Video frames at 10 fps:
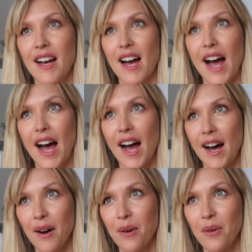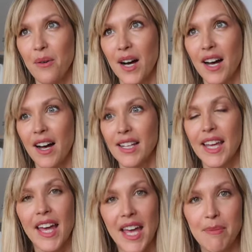how
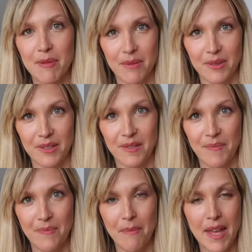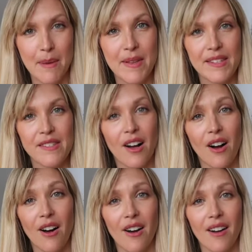capable babies
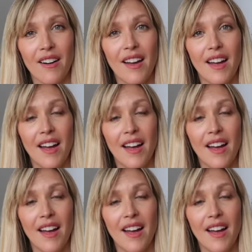are